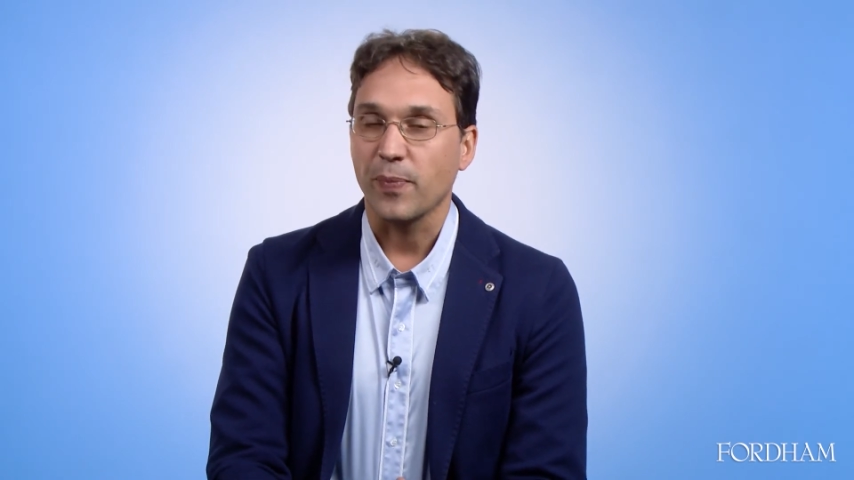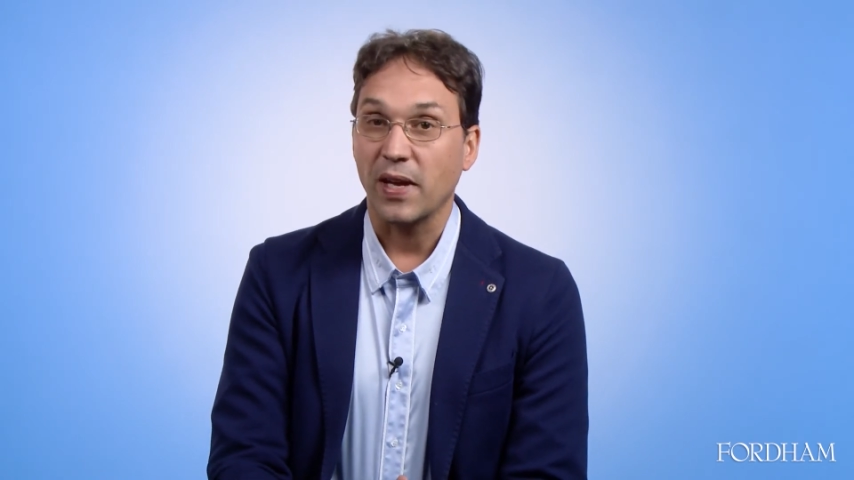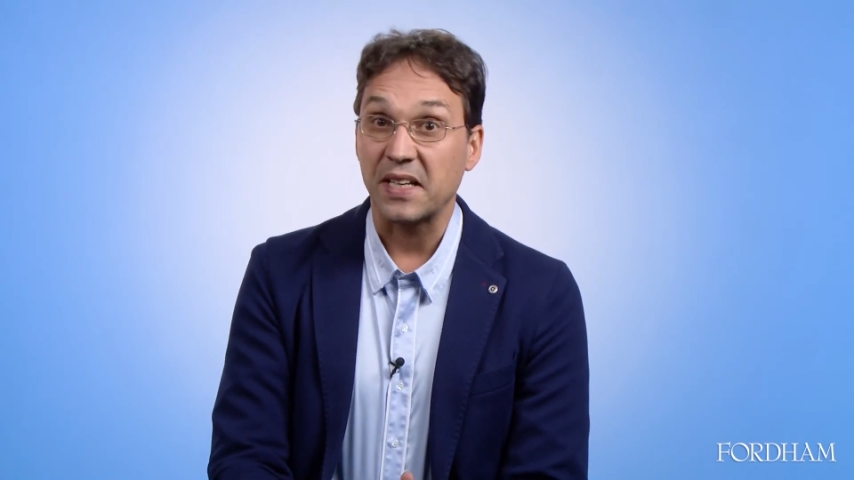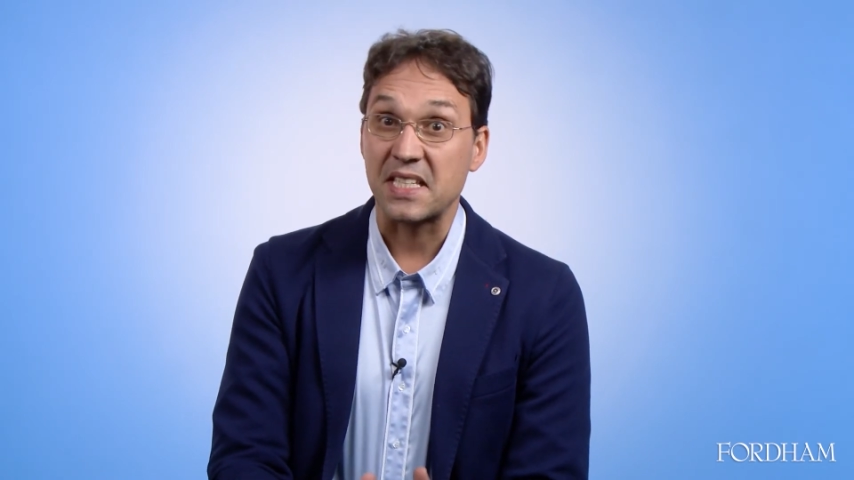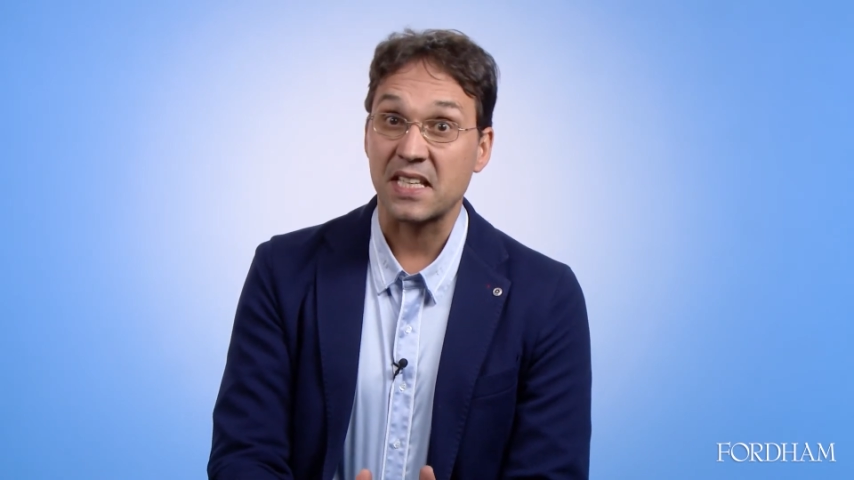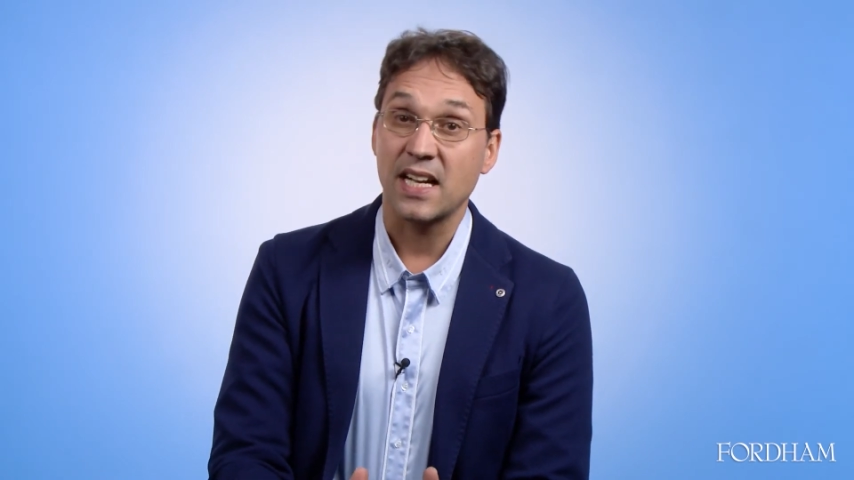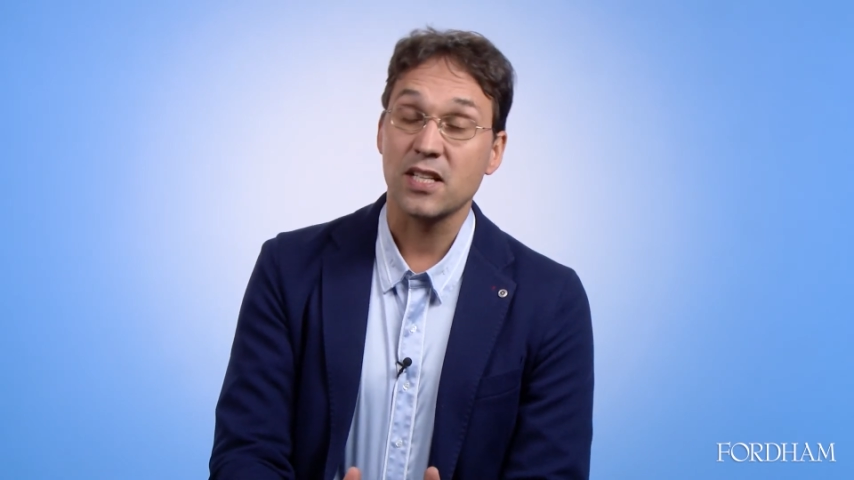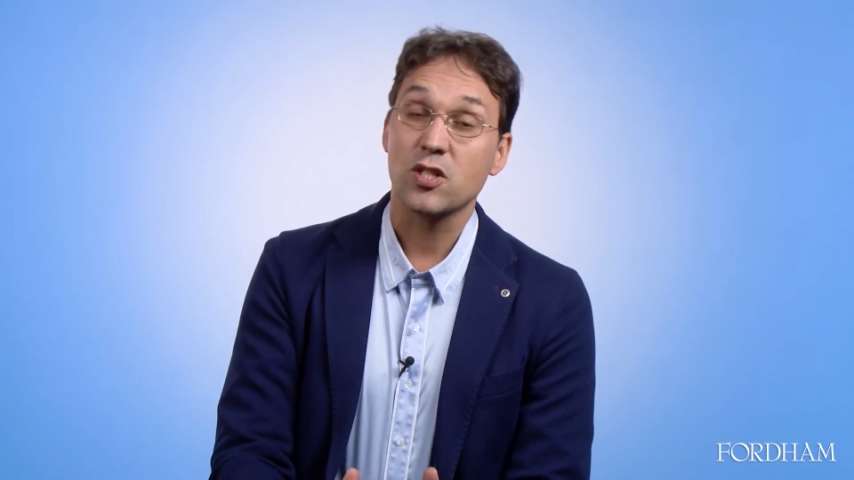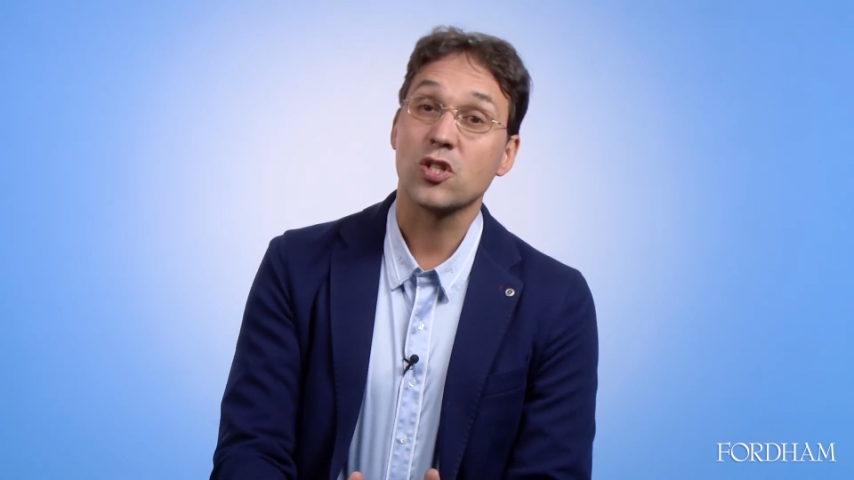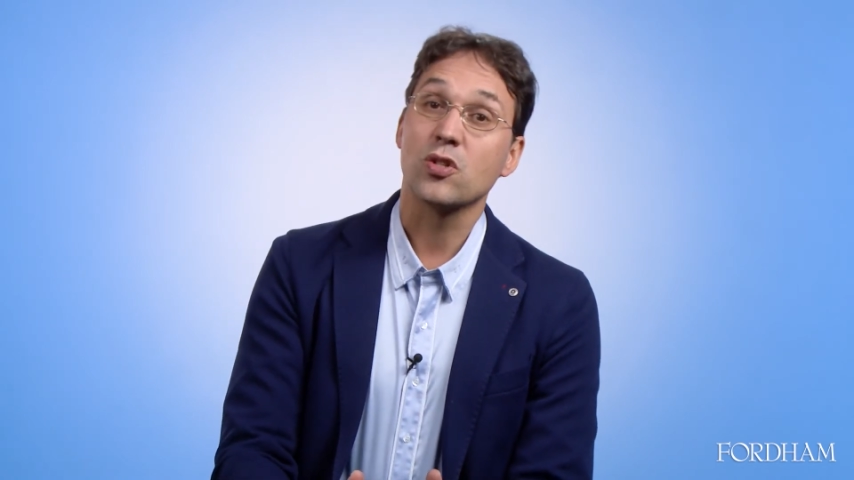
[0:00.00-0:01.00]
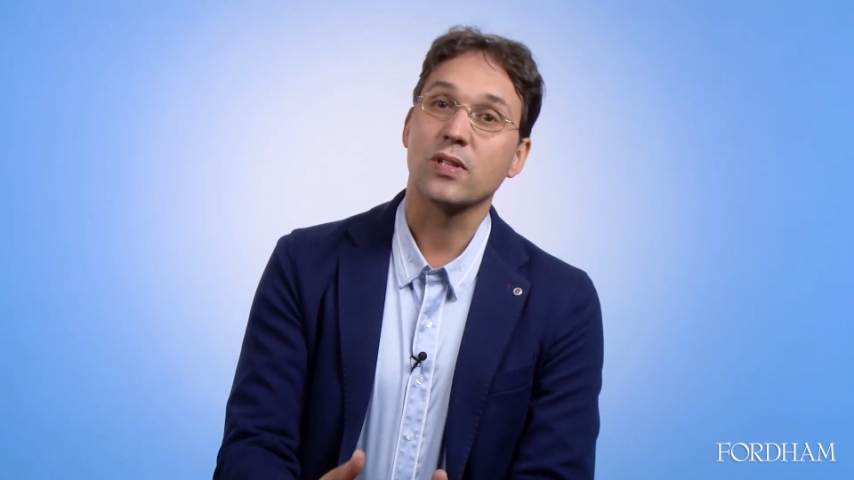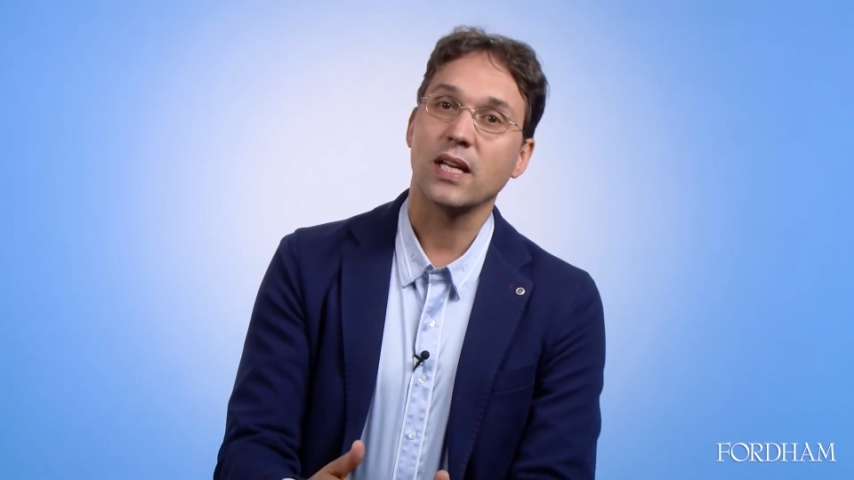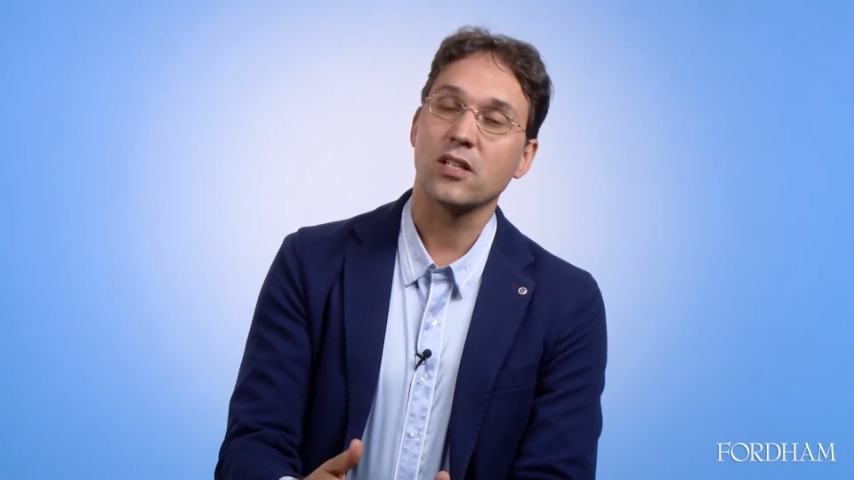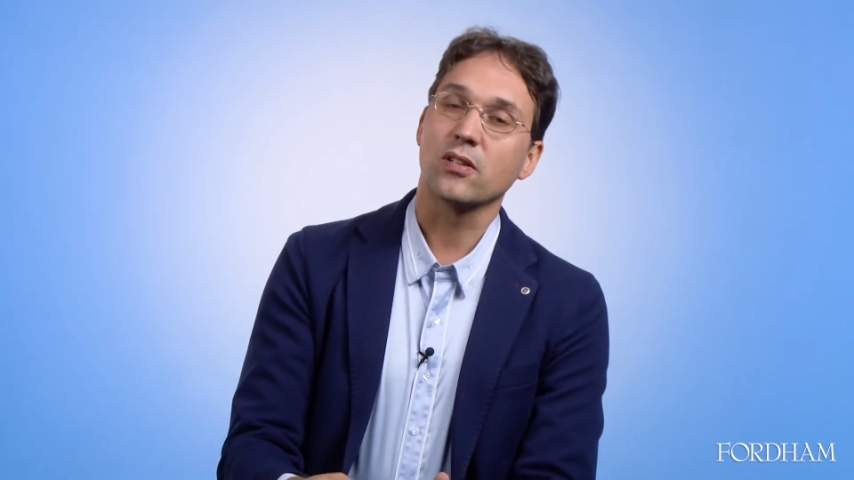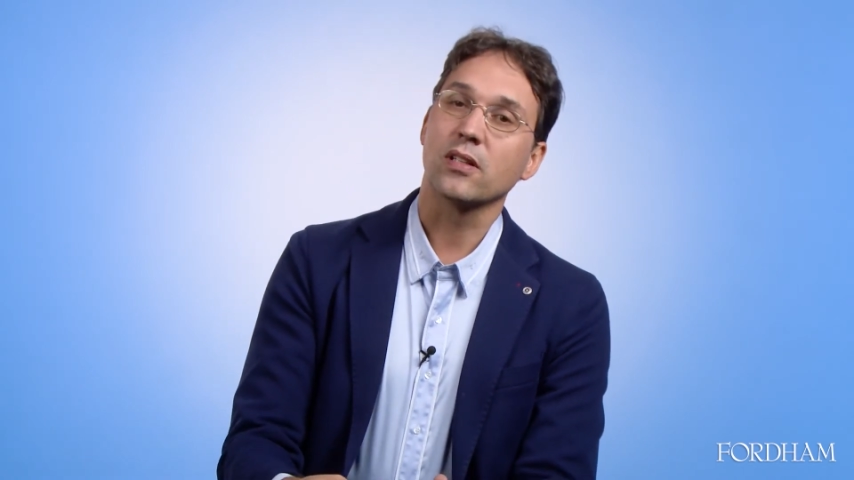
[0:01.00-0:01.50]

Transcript: are designed to get you a